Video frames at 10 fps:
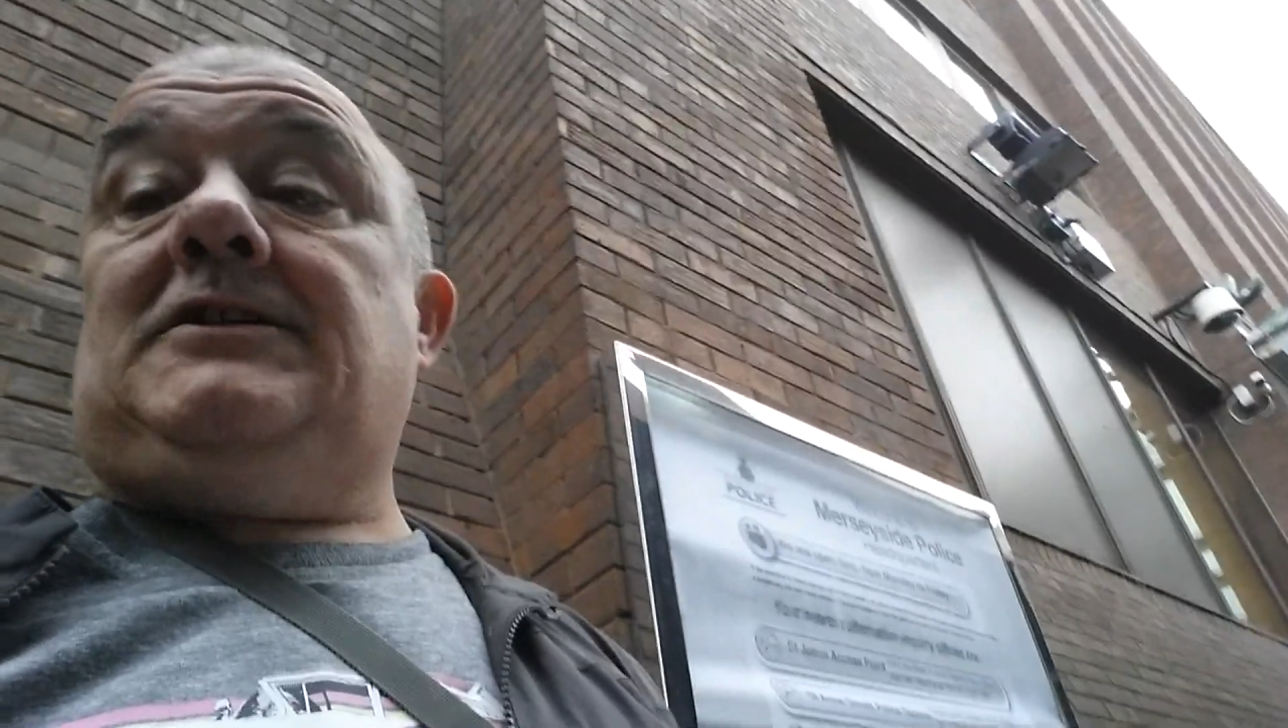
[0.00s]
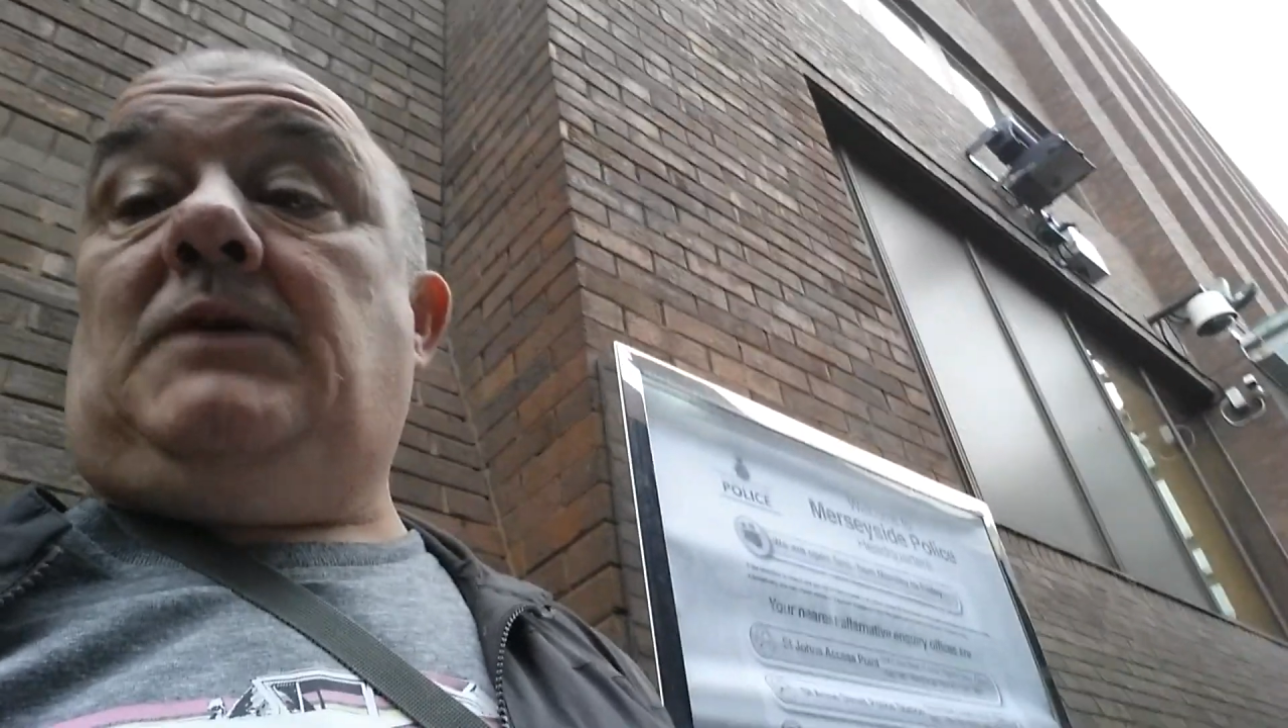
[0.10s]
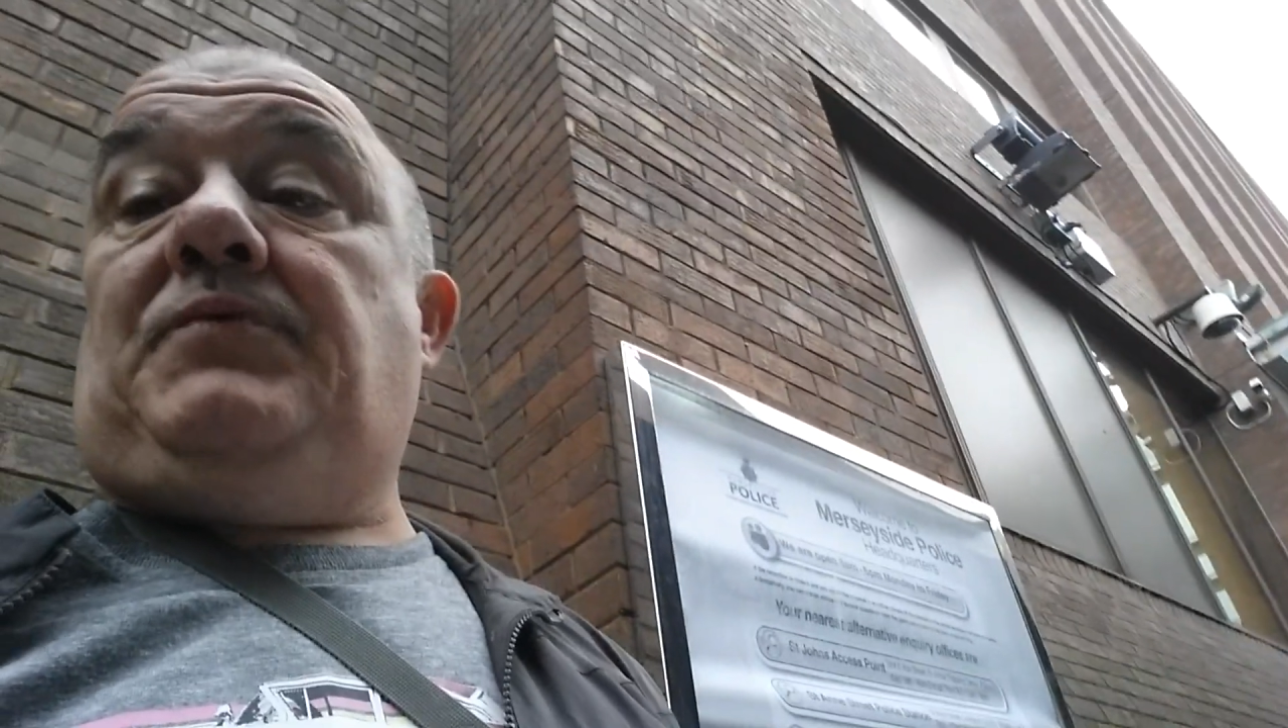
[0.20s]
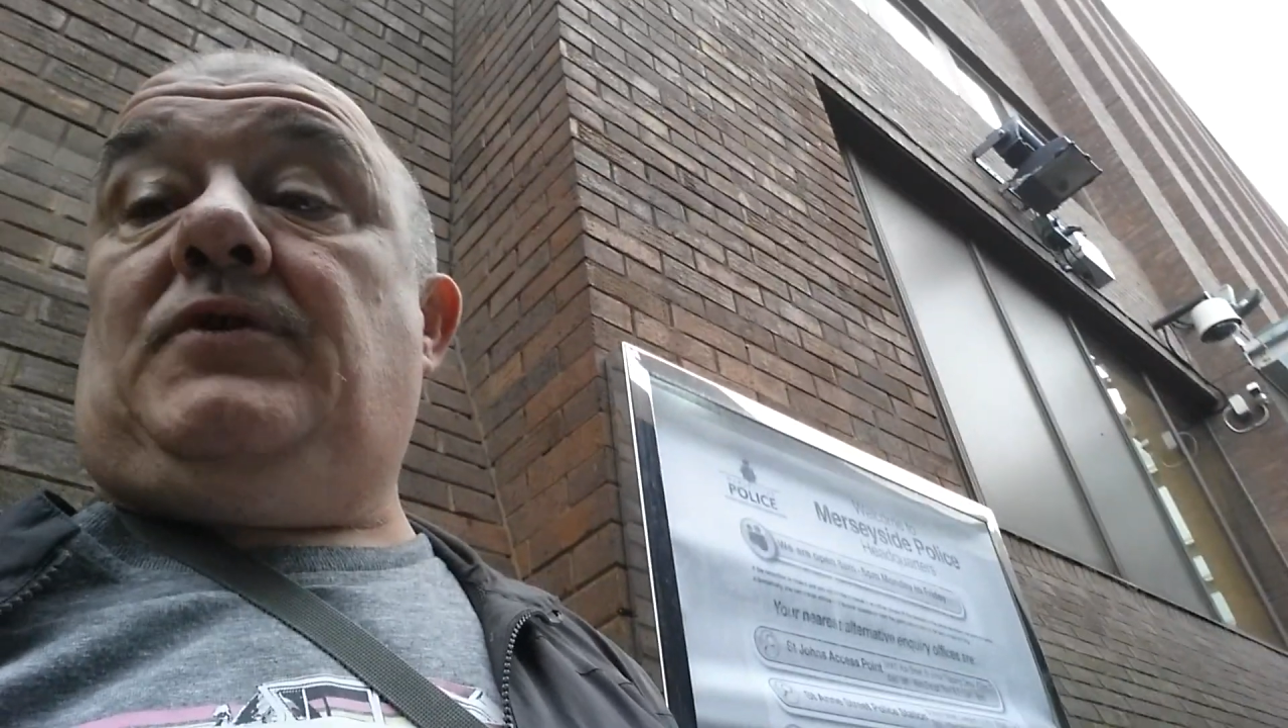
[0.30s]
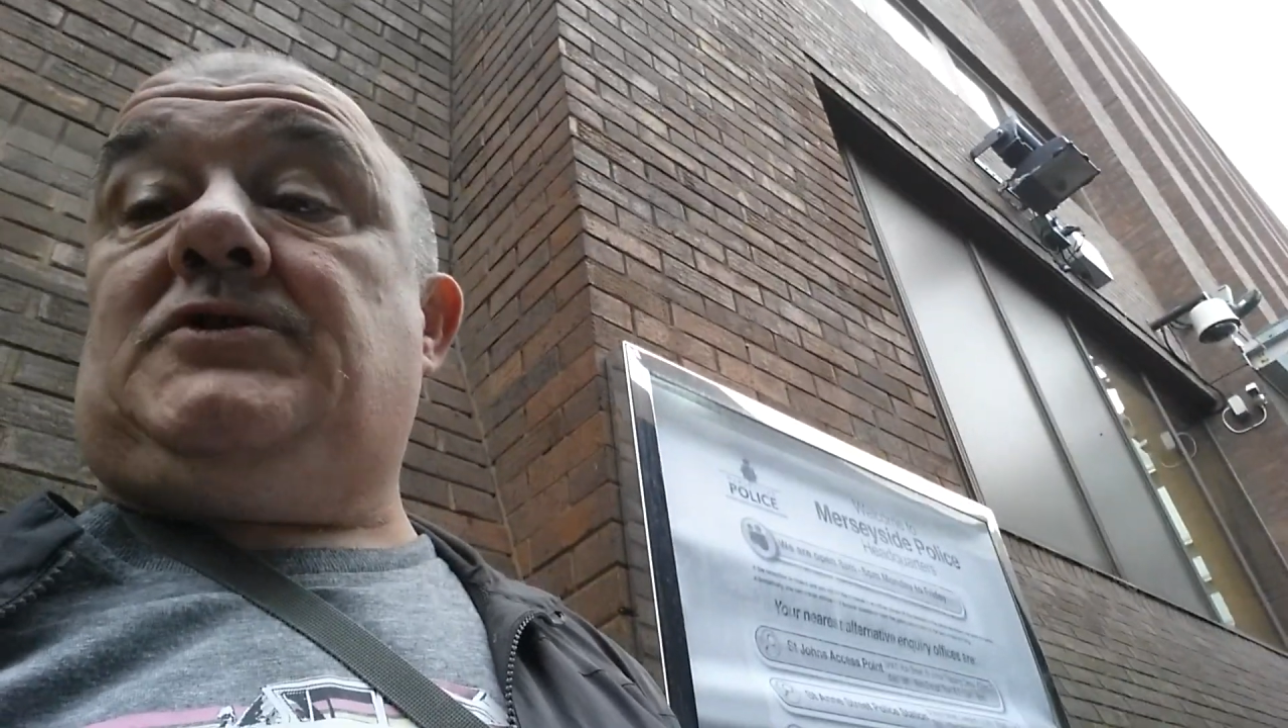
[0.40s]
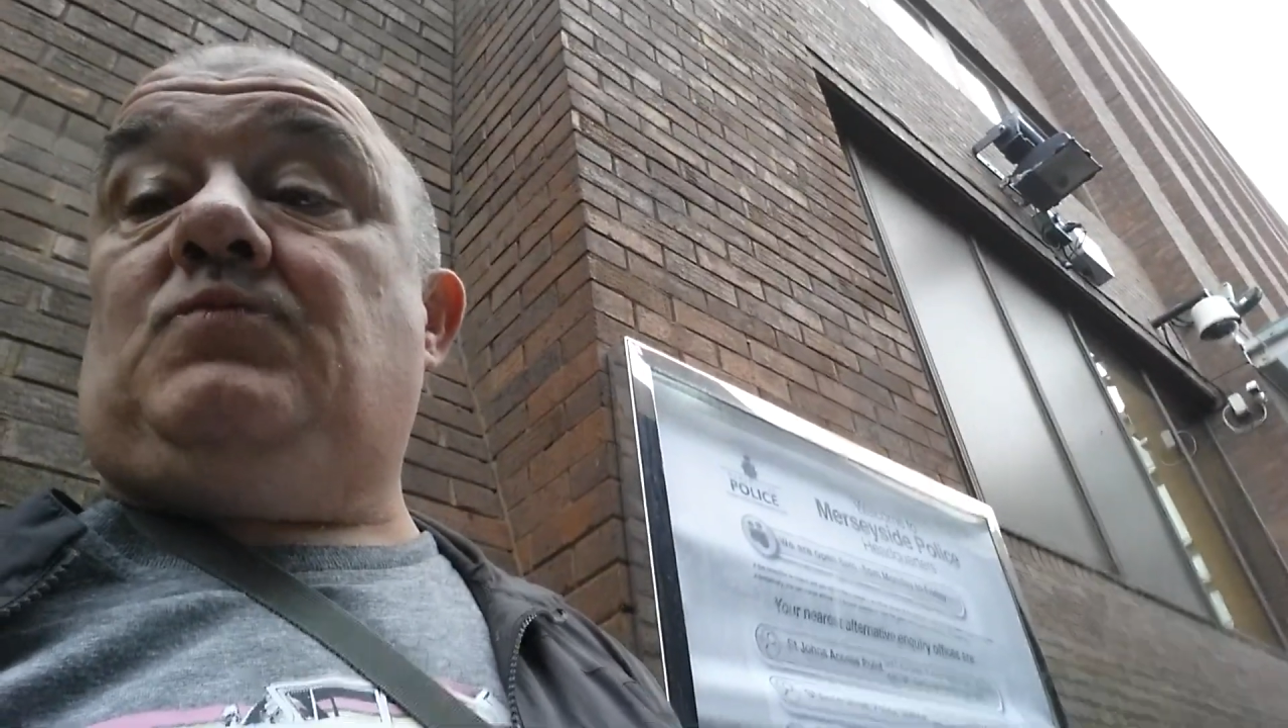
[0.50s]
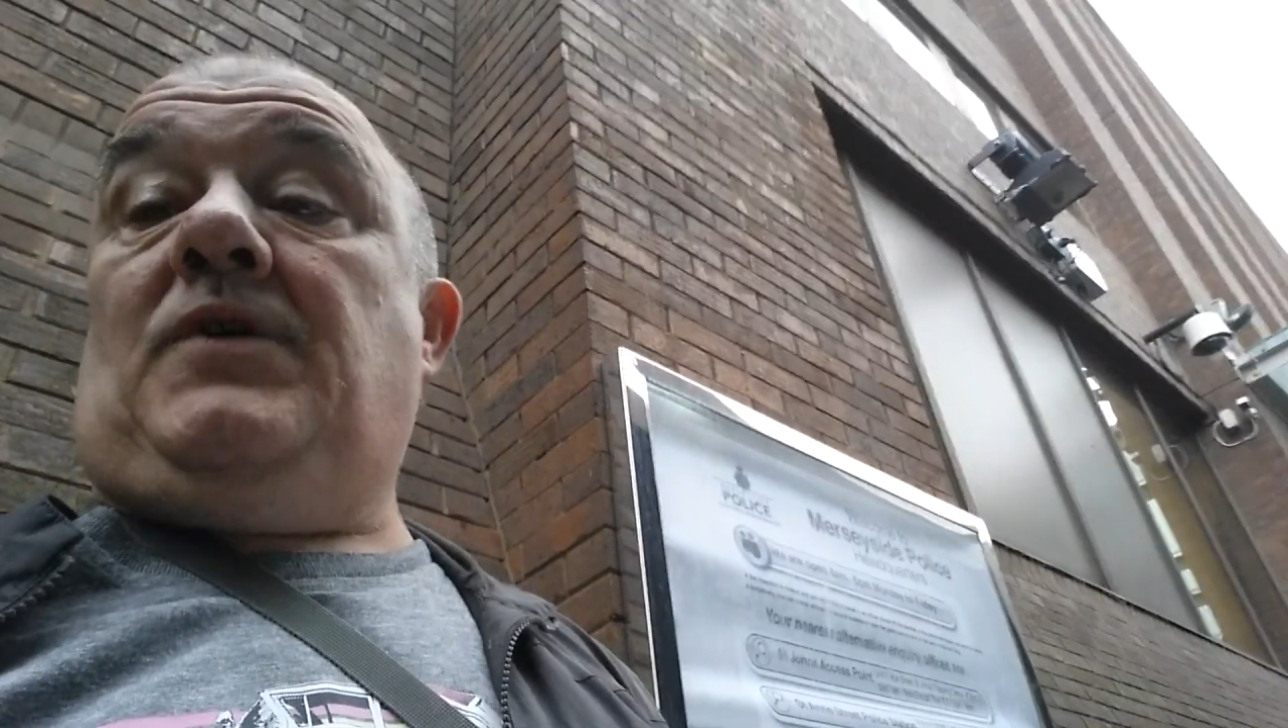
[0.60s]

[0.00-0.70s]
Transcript: Aldi reported